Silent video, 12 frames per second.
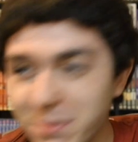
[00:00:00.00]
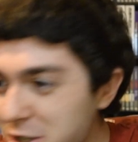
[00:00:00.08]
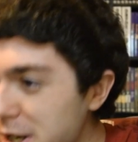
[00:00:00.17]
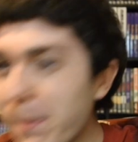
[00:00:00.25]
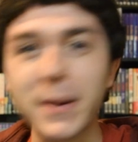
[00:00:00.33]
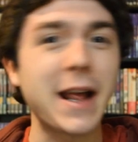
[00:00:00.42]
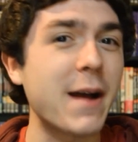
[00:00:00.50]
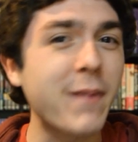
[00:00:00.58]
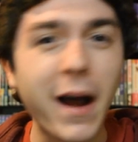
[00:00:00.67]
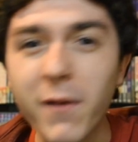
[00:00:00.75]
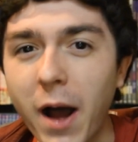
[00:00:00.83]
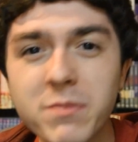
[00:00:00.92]
I'm shipping it. I'm,
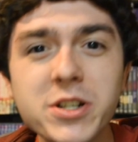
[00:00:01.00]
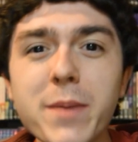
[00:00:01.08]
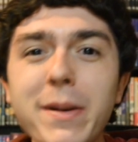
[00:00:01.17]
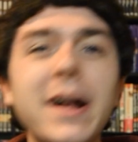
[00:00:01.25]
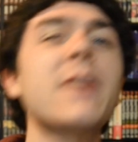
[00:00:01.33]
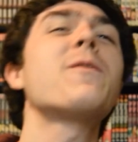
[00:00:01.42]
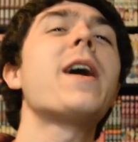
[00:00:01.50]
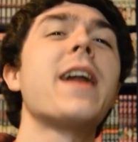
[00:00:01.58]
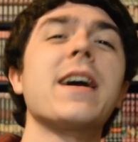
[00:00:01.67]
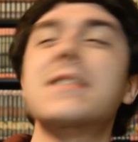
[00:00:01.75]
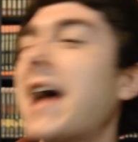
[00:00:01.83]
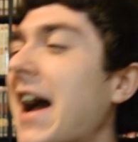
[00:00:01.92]
I'm shipping it like
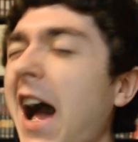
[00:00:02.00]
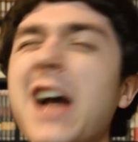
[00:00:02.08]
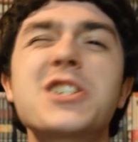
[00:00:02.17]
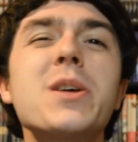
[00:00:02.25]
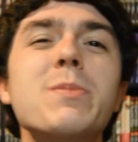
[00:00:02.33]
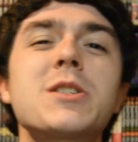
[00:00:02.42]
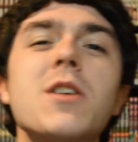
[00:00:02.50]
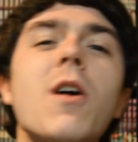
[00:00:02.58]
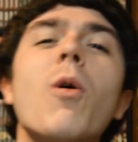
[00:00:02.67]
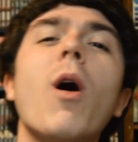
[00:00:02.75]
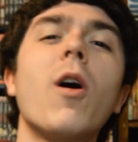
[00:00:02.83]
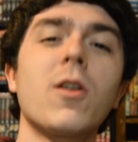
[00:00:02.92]
FedEx. I, I ship it
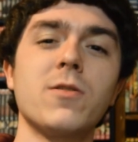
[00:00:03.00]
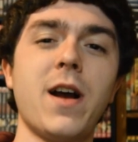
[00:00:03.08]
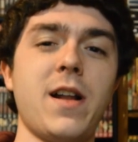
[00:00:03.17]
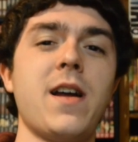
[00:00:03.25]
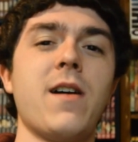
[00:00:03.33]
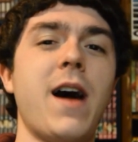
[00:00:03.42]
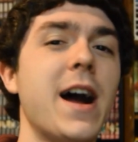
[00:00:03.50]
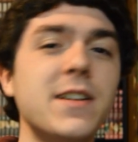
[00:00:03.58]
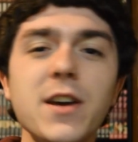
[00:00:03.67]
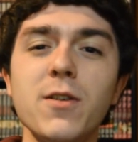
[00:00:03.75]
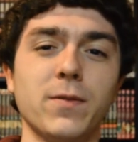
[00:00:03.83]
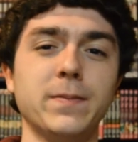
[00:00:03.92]
so hard right now. I
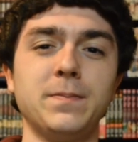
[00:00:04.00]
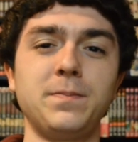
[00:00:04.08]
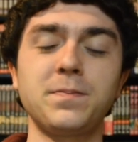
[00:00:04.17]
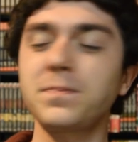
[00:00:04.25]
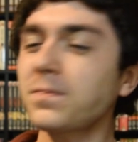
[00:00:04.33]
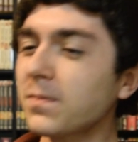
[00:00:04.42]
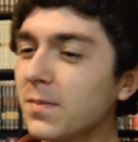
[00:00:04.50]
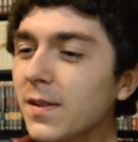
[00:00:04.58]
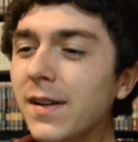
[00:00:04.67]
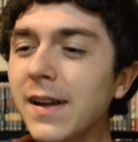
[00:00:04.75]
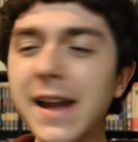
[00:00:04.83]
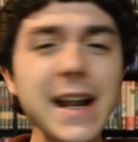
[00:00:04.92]
do.
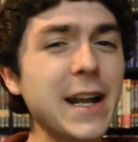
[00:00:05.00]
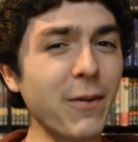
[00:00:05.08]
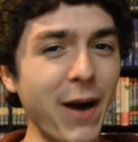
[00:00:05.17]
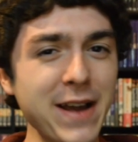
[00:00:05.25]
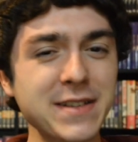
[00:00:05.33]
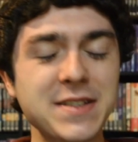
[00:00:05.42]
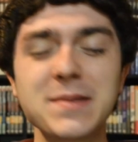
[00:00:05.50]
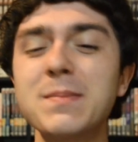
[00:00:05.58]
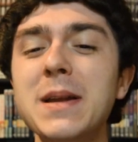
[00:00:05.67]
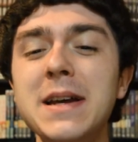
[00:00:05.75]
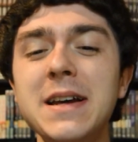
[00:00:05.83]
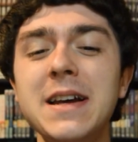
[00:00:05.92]
Anyways,
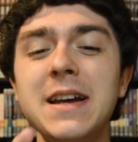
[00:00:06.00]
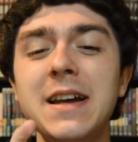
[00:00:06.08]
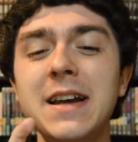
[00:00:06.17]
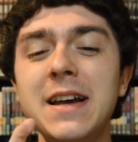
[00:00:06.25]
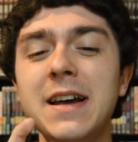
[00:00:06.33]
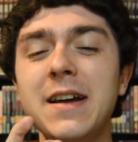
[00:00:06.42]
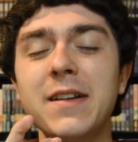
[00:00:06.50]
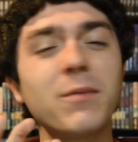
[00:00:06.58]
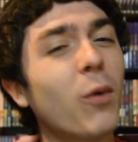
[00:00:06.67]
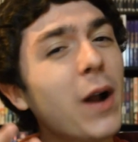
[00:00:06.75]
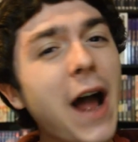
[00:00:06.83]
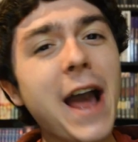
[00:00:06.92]

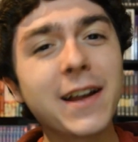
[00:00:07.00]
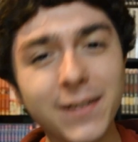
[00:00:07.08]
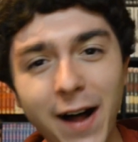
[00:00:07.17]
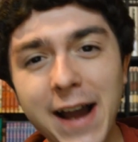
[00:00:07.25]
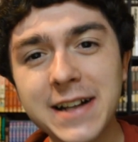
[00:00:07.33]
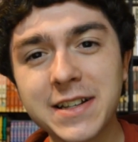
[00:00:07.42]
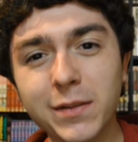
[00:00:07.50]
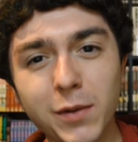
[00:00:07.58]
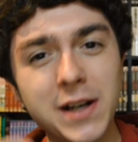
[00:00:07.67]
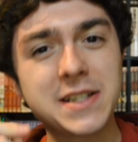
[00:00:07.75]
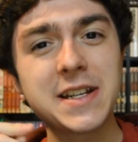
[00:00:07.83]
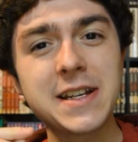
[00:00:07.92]
what I liked
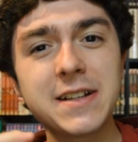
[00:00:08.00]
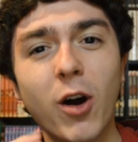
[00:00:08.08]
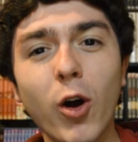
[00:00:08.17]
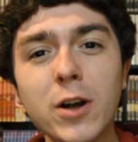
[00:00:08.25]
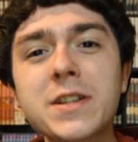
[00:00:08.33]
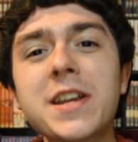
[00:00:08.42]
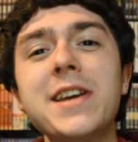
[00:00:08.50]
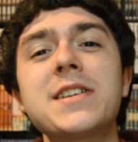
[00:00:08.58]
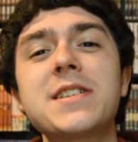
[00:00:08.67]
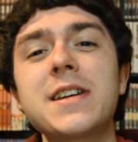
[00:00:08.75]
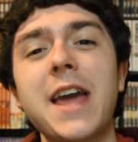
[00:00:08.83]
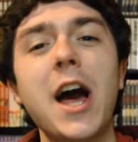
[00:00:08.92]
was the
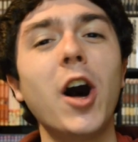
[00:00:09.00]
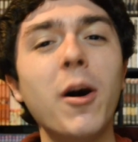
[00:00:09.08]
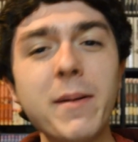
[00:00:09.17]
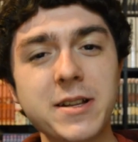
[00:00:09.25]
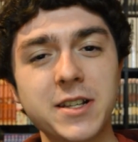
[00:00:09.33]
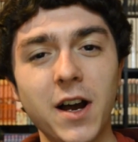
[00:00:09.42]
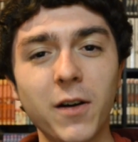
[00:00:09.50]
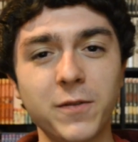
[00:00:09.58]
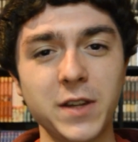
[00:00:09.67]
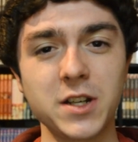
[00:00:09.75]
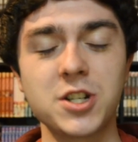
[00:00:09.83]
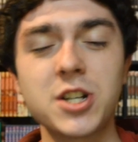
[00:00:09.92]
artistic elements of
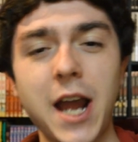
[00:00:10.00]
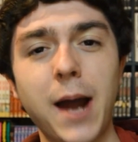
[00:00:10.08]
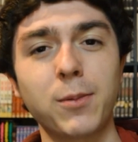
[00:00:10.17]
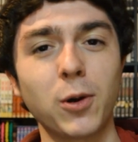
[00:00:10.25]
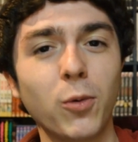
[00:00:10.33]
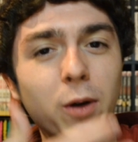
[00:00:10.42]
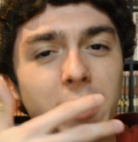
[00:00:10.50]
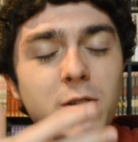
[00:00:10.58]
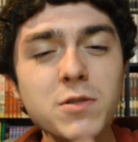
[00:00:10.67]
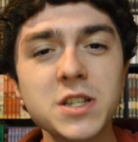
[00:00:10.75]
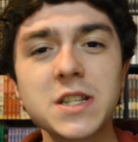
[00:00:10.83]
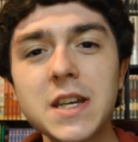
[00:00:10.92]
this chapter. When
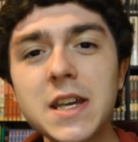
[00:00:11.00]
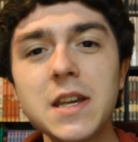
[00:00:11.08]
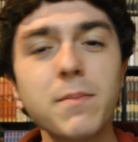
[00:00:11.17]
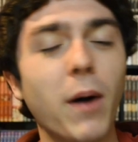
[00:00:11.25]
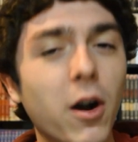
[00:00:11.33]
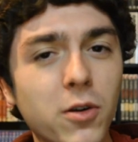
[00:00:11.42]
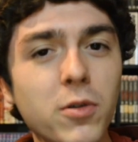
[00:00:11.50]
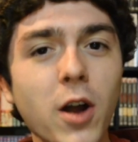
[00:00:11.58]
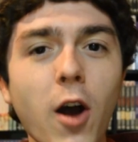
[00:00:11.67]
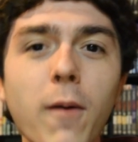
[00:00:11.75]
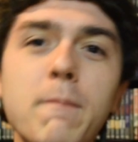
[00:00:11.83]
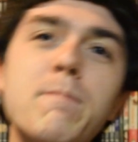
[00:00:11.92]
you see
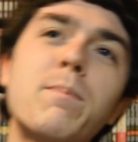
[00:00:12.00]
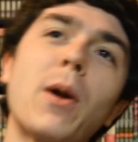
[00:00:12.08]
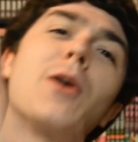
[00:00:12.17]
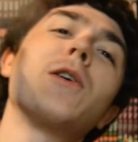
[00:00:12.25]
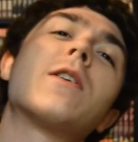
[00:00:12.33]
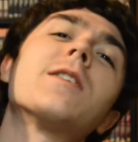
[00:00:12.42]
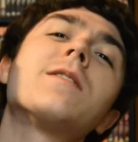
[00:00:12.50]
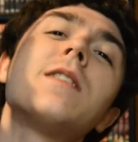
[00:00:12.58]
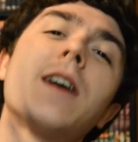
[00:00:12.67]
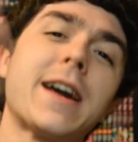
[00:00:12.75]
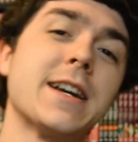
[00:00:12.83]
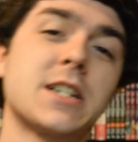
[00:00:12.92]
Bakugou burn,
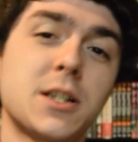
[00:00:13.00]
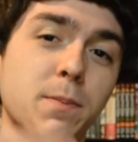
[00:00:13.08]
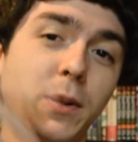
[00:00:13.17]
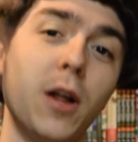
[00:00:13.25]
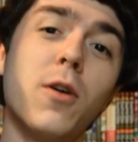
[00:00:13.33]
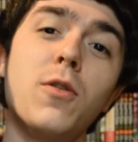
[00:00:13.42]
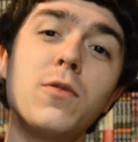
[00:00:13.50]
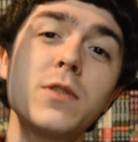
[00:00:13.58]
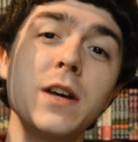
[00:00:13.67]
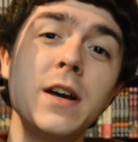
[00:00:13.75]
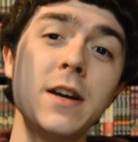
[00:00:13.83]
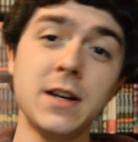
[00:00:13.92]
like explode,